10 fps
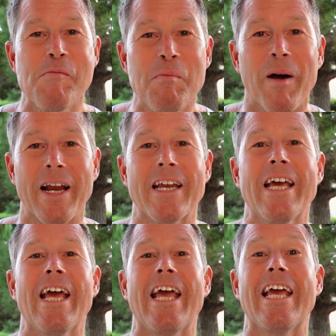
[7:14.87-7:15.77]
But
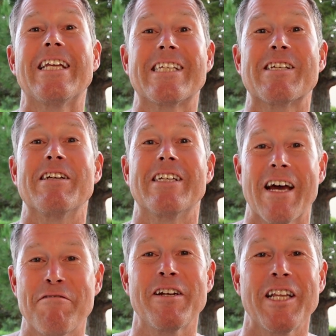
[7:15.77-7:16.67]
it's
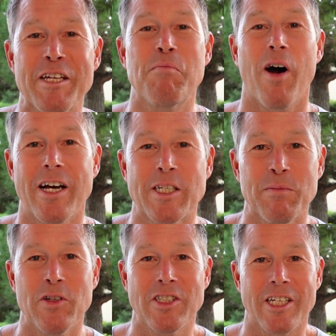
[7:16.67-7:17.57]
definitely
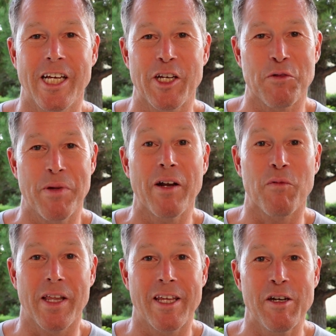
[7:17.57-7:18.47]
possible to take your pet
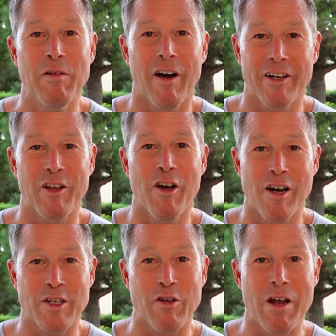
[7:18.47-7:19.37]
with you on a
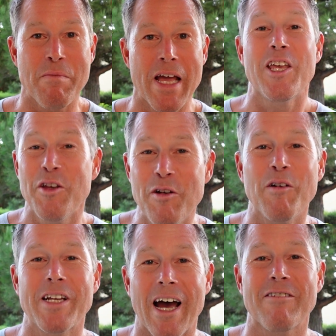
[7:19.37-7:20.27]
long trip. You
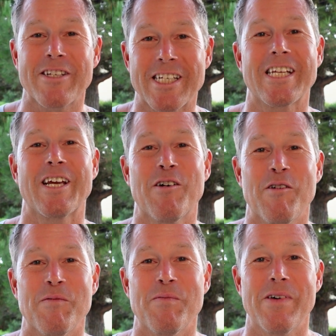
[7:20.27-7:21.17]
don't have to stay
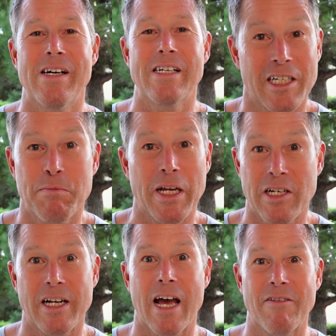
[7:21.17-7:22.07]
home just based
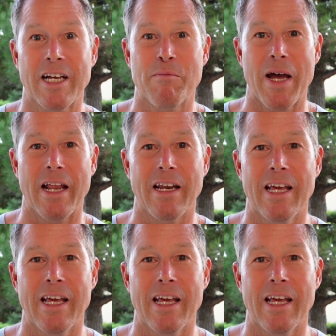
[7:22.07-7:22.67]
on having a pet.